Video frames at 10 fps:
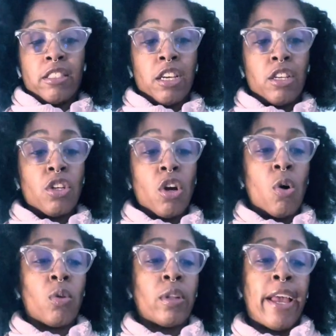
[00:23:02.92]
year, you
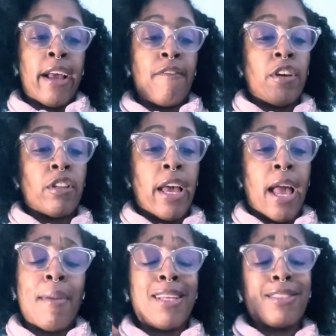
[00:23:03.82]
know, like, I feel like,
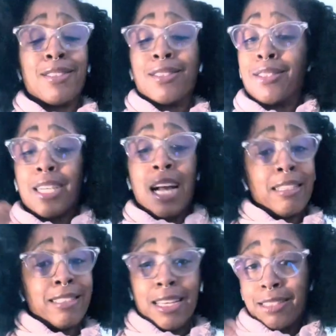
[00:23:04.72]
I mean, the
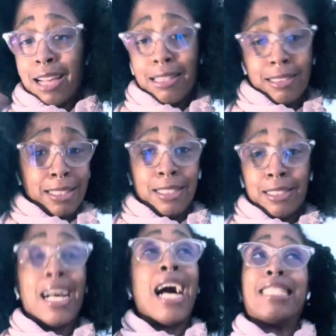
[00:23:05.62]
content is
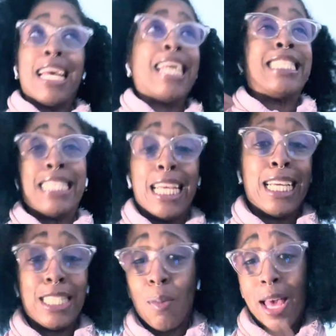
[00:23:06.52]

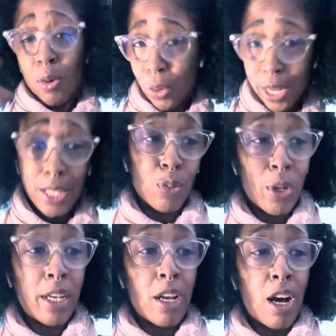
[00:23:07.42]
contenting no matter
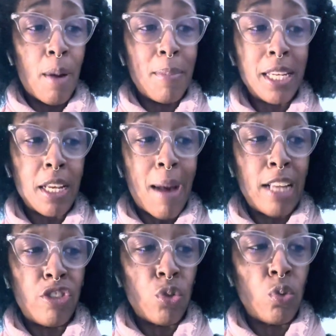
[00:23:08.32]
what medium I
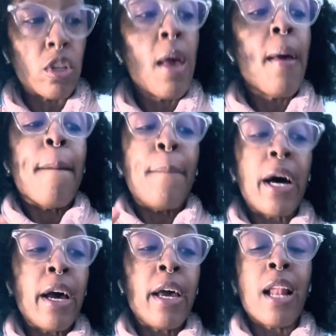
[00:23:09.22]
choose.
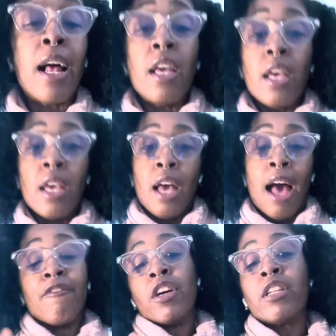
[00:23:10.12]
But
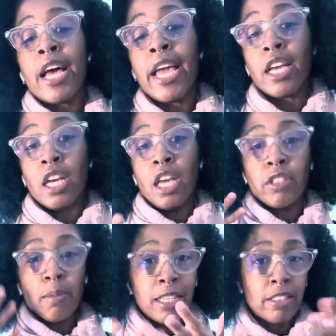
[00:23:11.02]
I feel like if
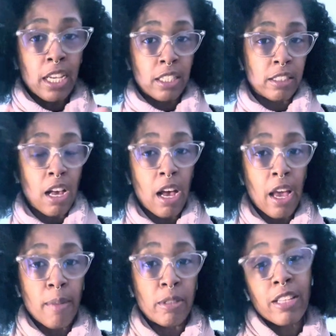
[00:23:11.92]
somebody's taking the
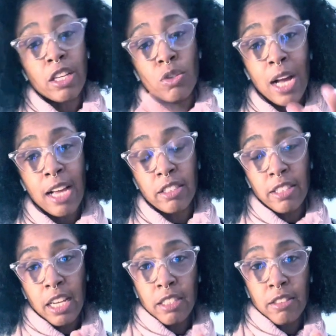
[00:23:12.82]
time, just like you guys are
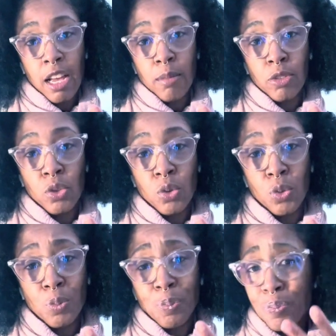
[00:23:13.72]
taking the time to